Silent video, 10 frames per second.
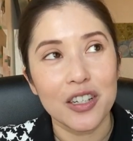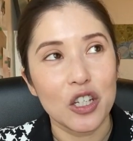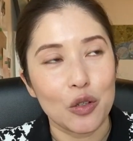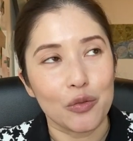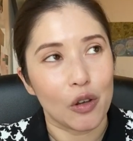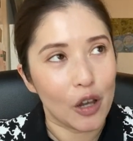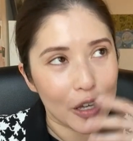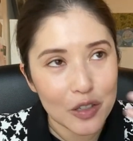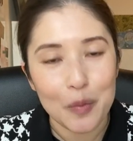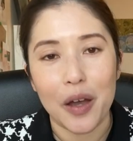you've
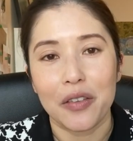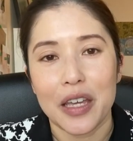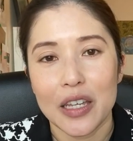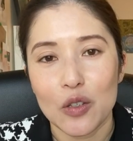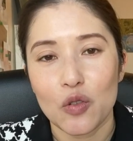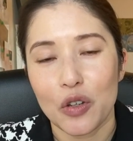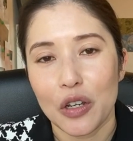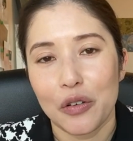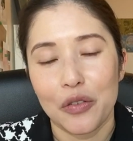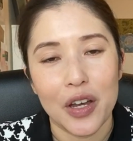learned about the history
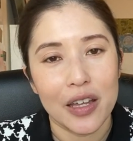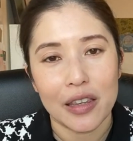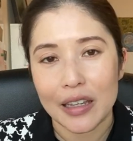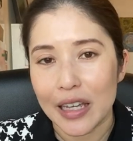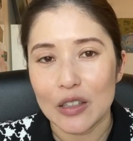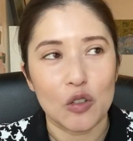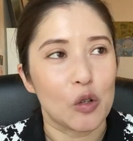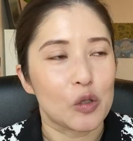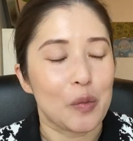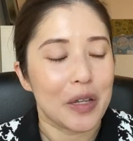of the Ghent
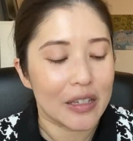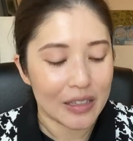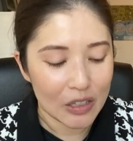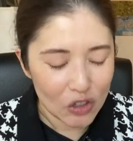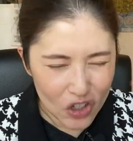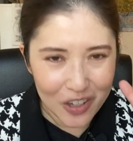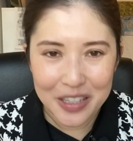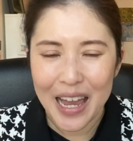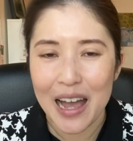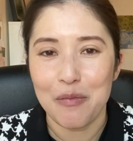Altarpiece and
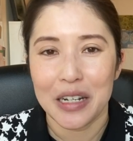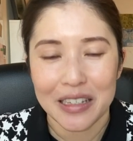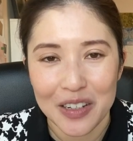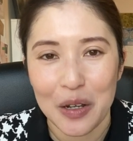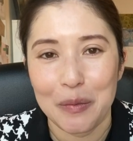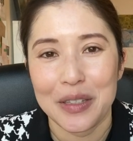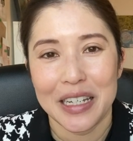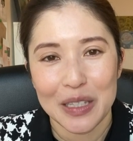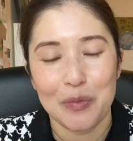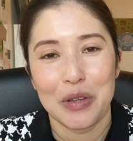just how many times
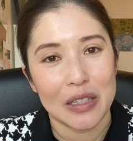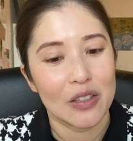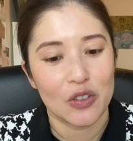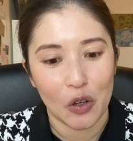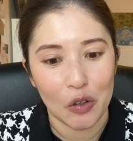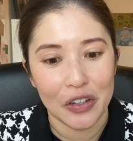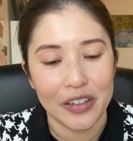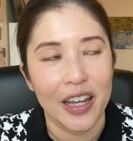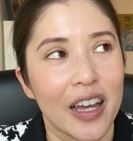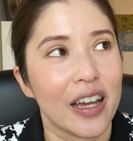it's been
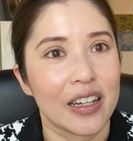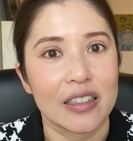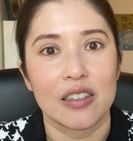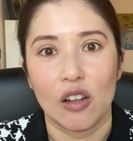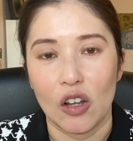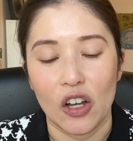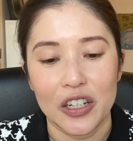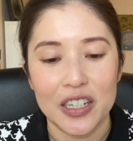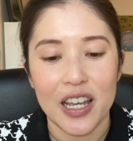stolen, and it's a lot,